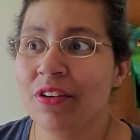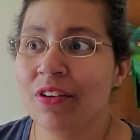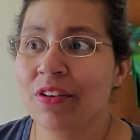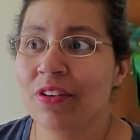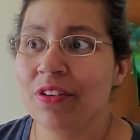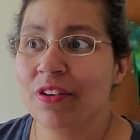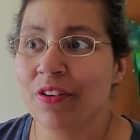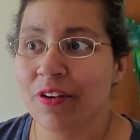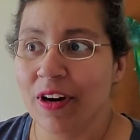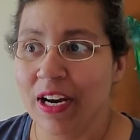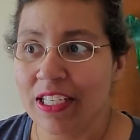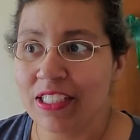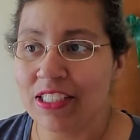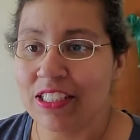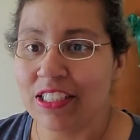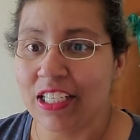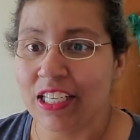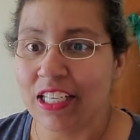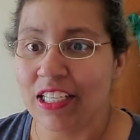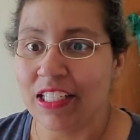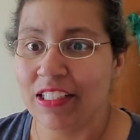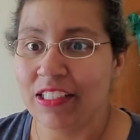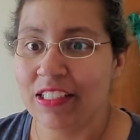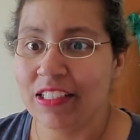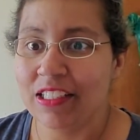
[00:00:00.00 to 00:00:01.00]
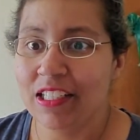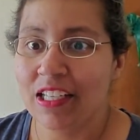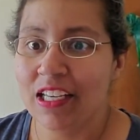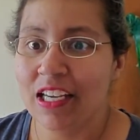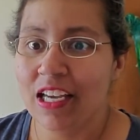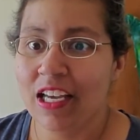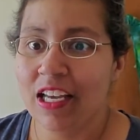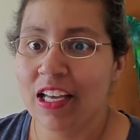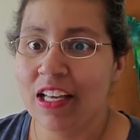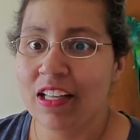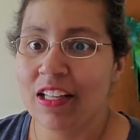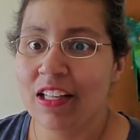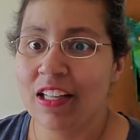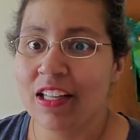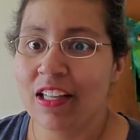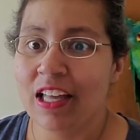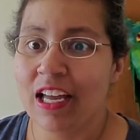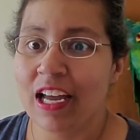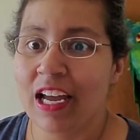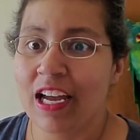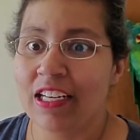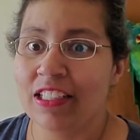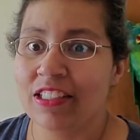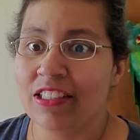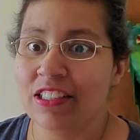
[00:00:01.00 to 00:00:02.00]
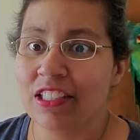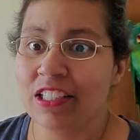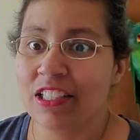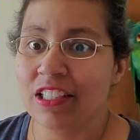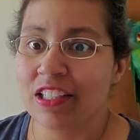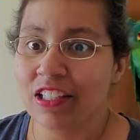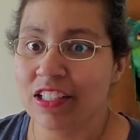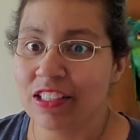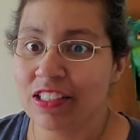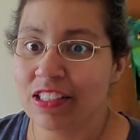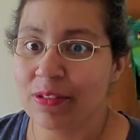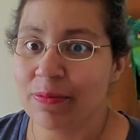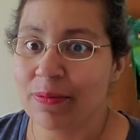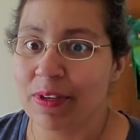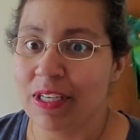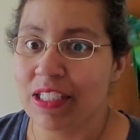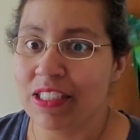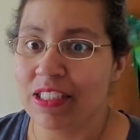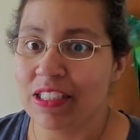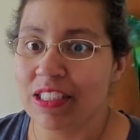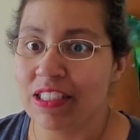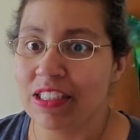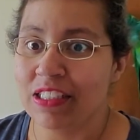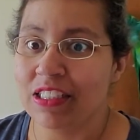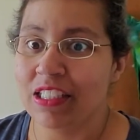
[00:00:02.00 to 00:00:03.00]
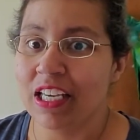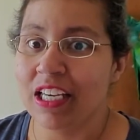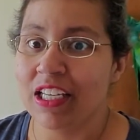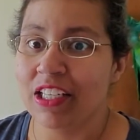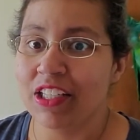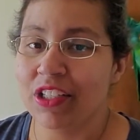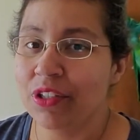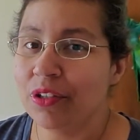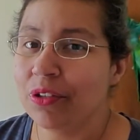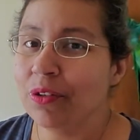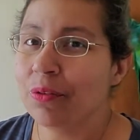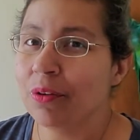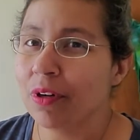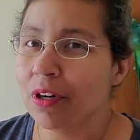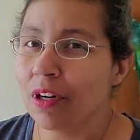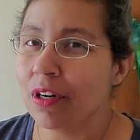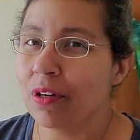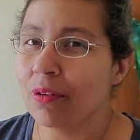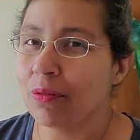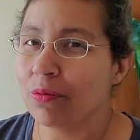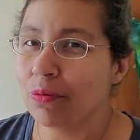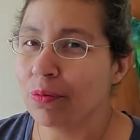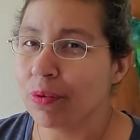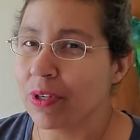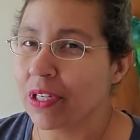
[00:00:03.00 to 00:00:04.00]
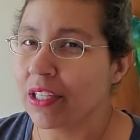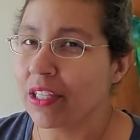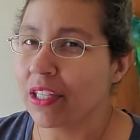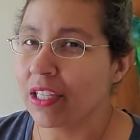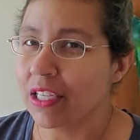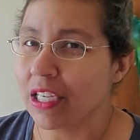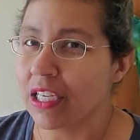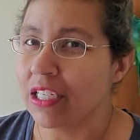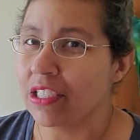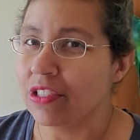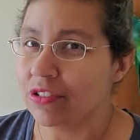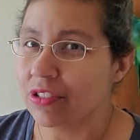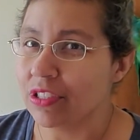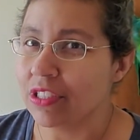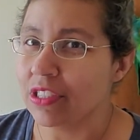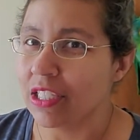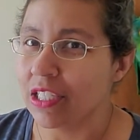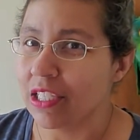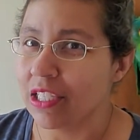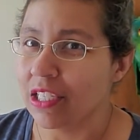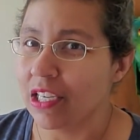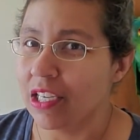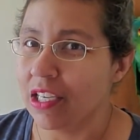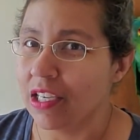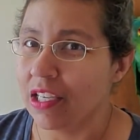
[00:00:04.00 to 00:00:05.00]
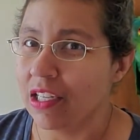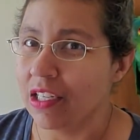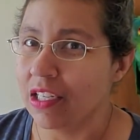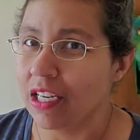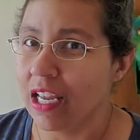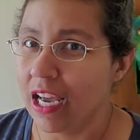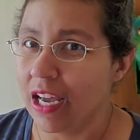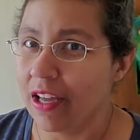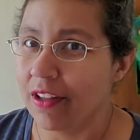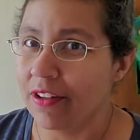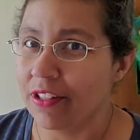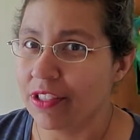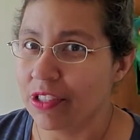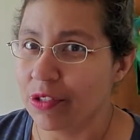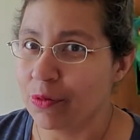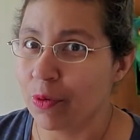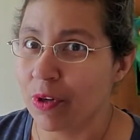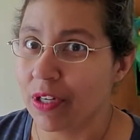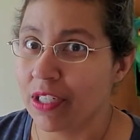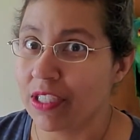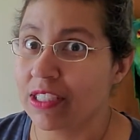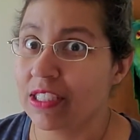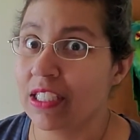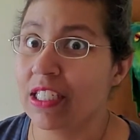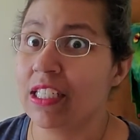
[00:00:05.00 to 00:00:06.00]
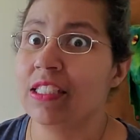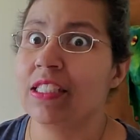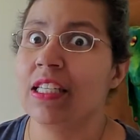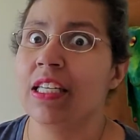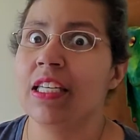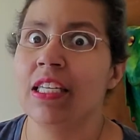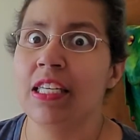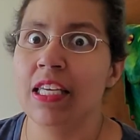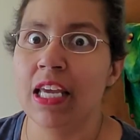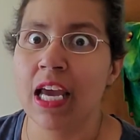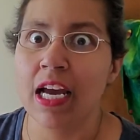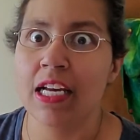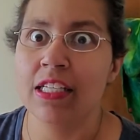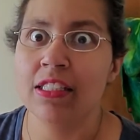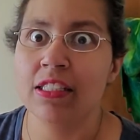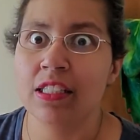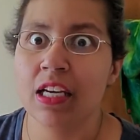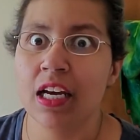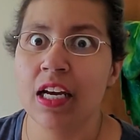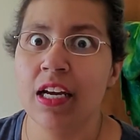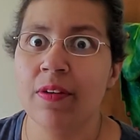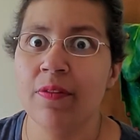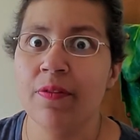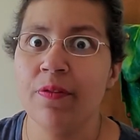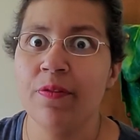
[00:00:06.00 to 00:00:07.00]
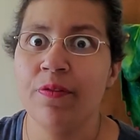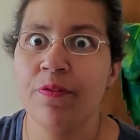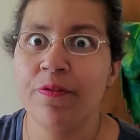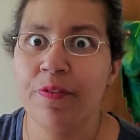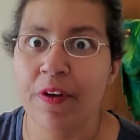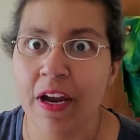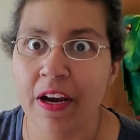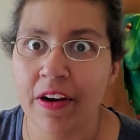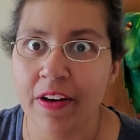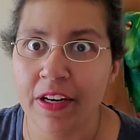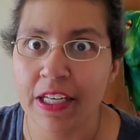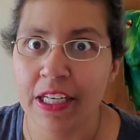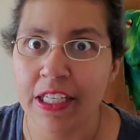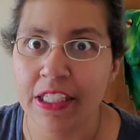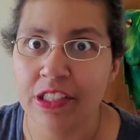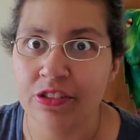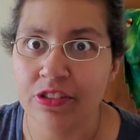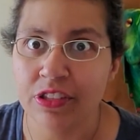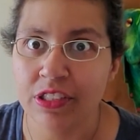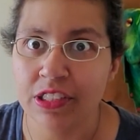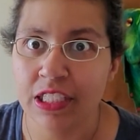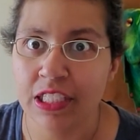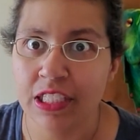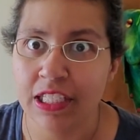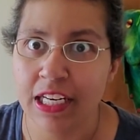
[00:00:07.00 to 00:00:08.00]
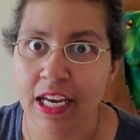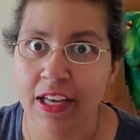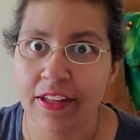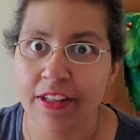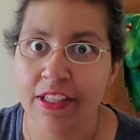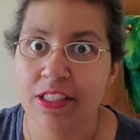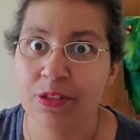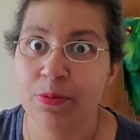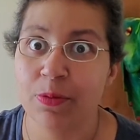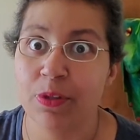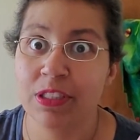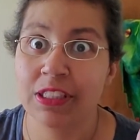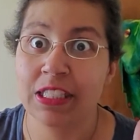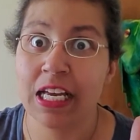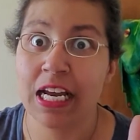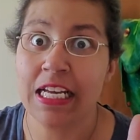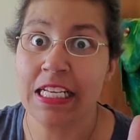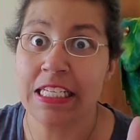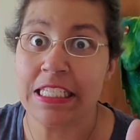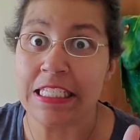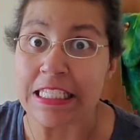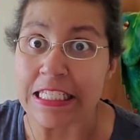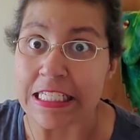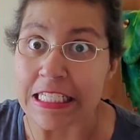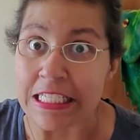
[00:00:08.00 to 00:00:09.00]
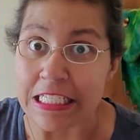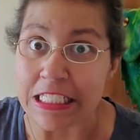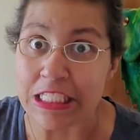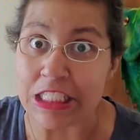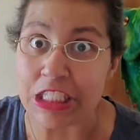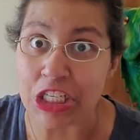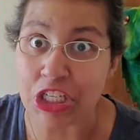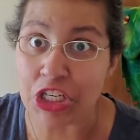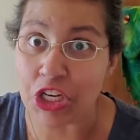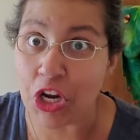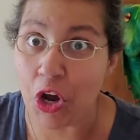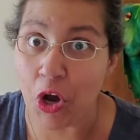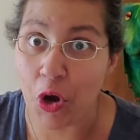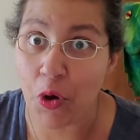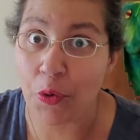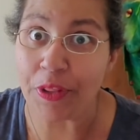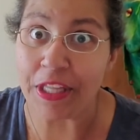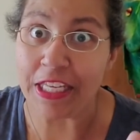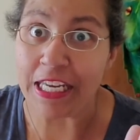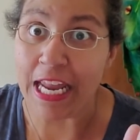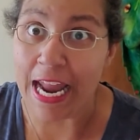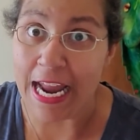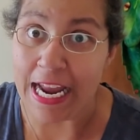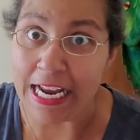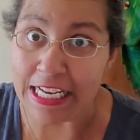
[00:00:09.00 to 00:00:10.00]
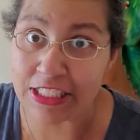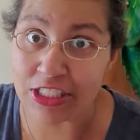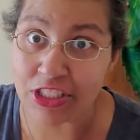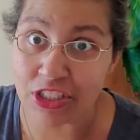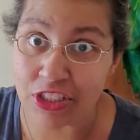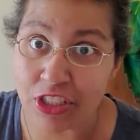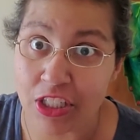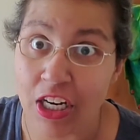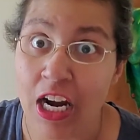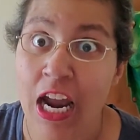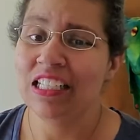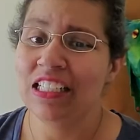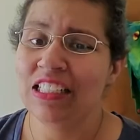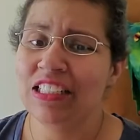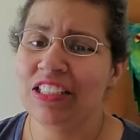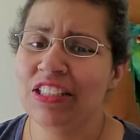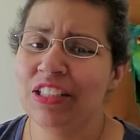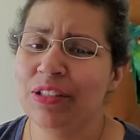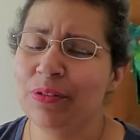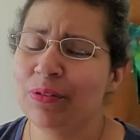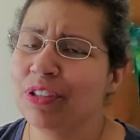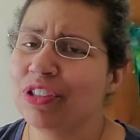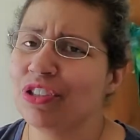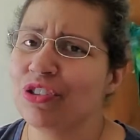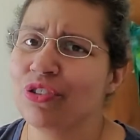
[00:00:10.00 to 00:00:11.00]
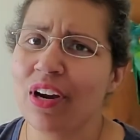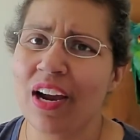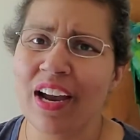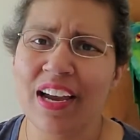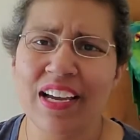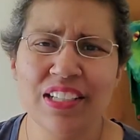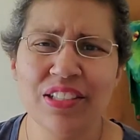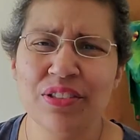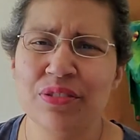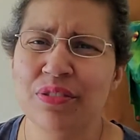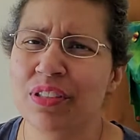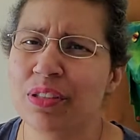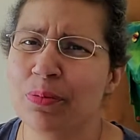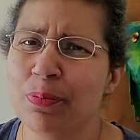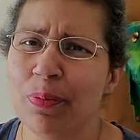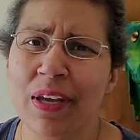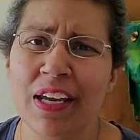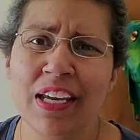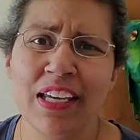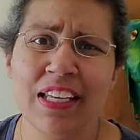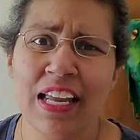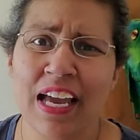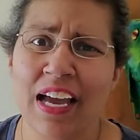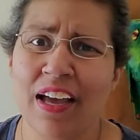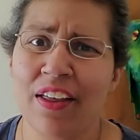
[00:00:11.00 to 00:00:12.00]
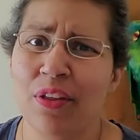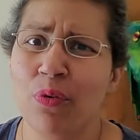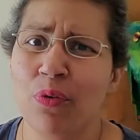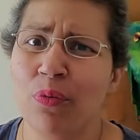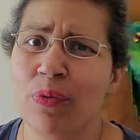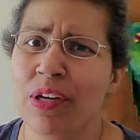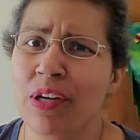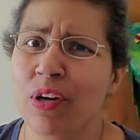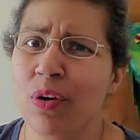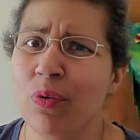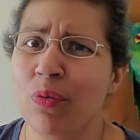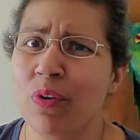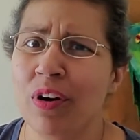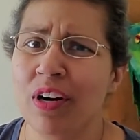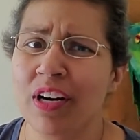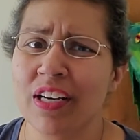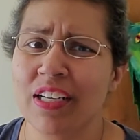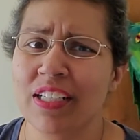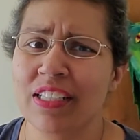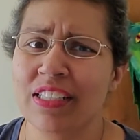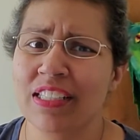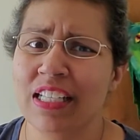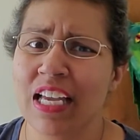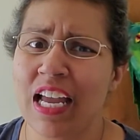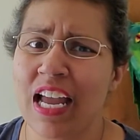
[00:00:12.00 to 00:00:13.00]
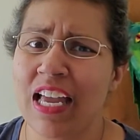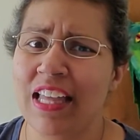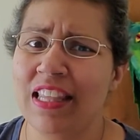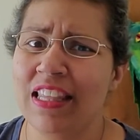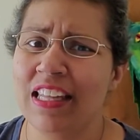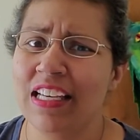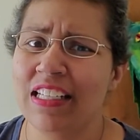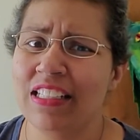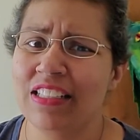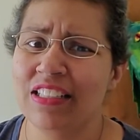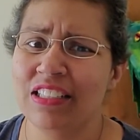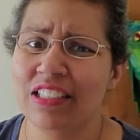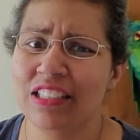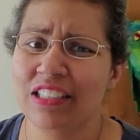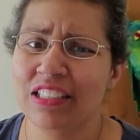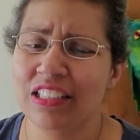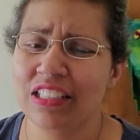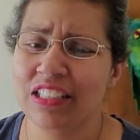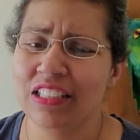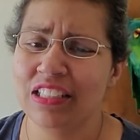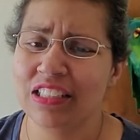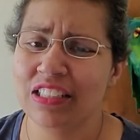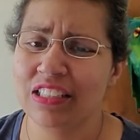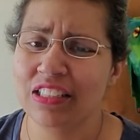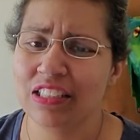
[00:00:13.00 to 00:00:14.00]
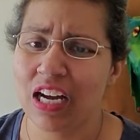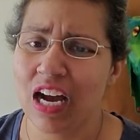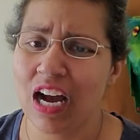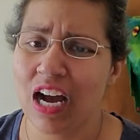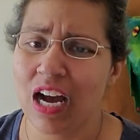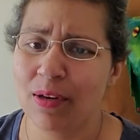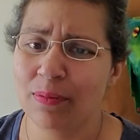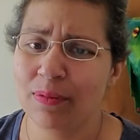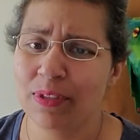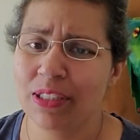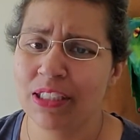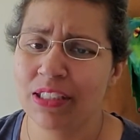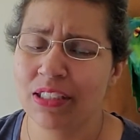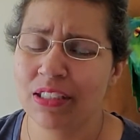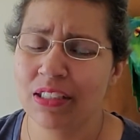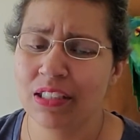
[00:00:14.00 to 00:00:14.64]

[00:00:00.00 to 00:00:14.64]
Gretchen actually looked at me and she's like, you are really interested in how this works. And I said, yes, I'm very interested in how this works. I need to know the answer. She was trying to explain how the wheel works and then she just stopped,